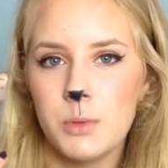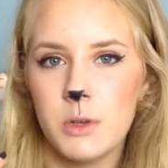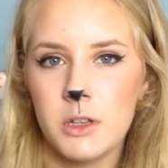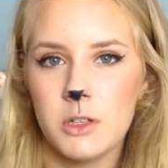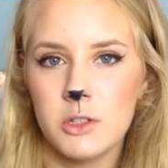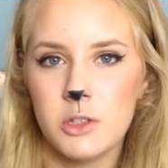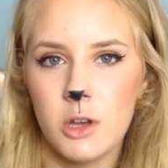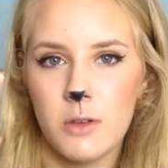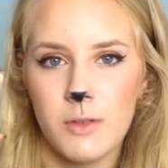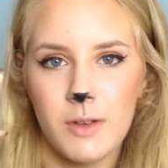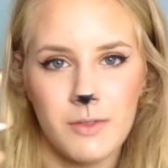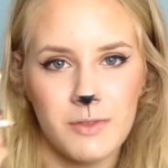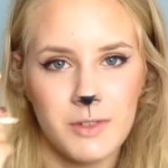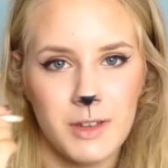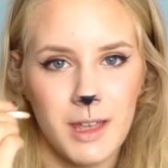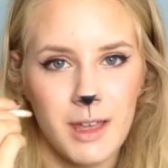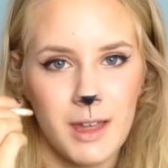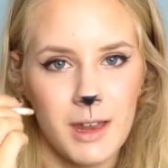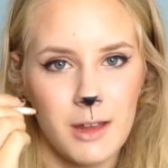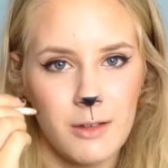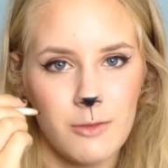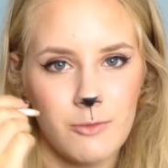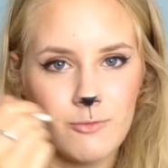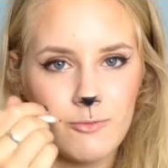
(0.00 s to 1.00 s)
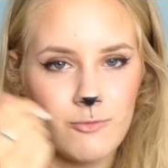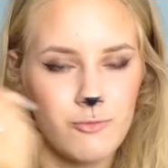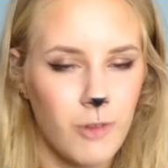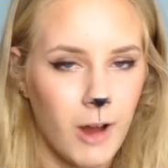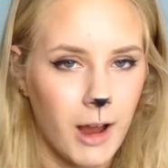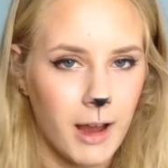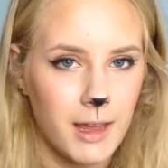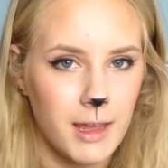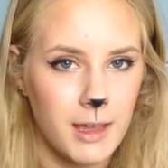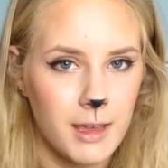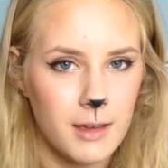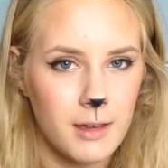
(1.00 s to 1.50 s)
but you sort of have to get it
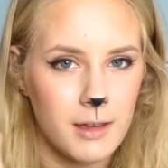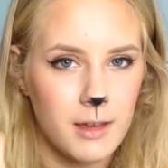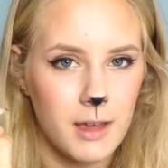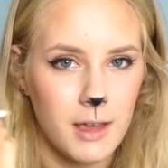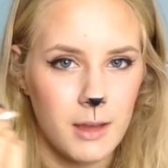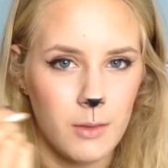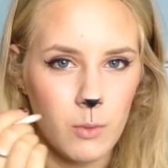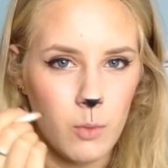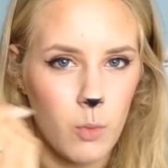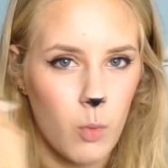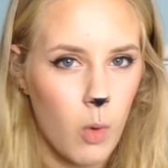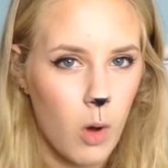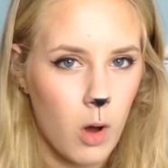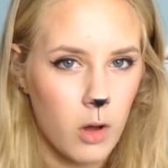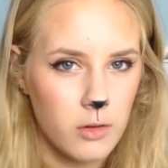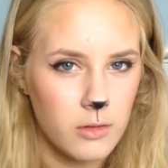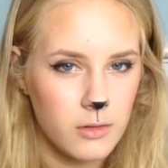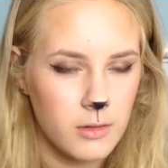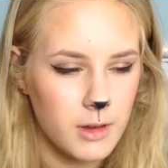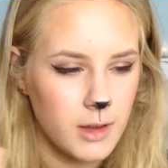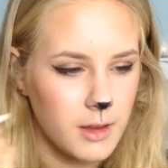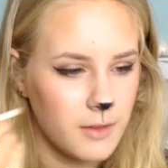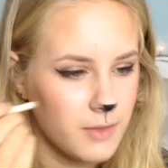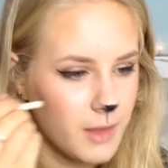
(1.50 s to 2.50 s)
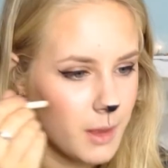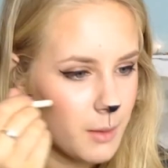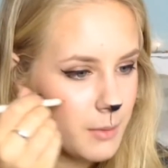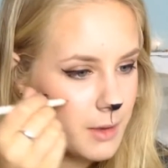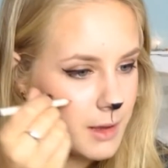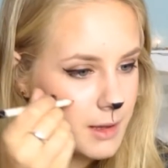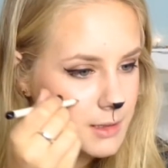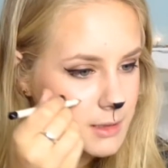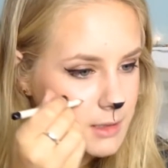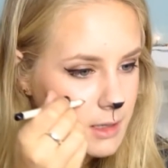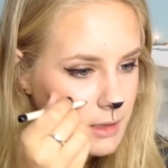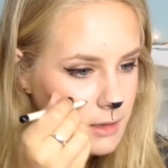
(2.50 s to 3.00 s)
right in one, if that
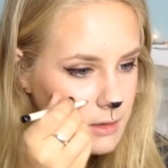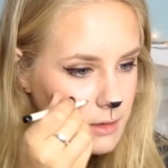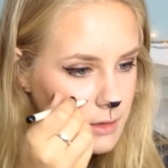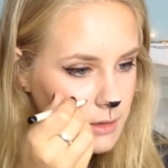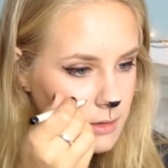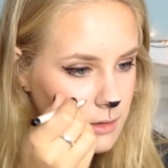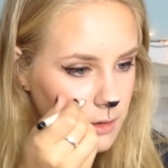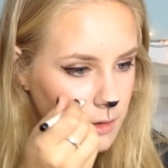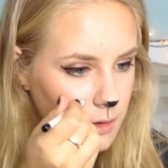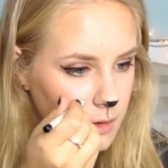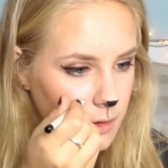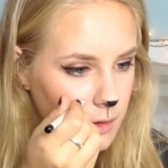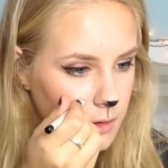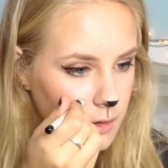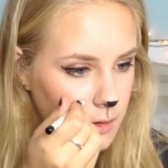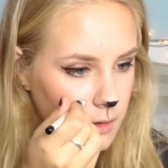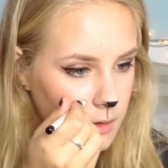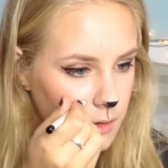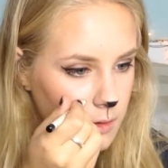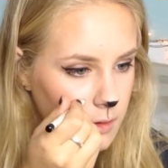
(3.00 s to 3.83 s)
makes sense. So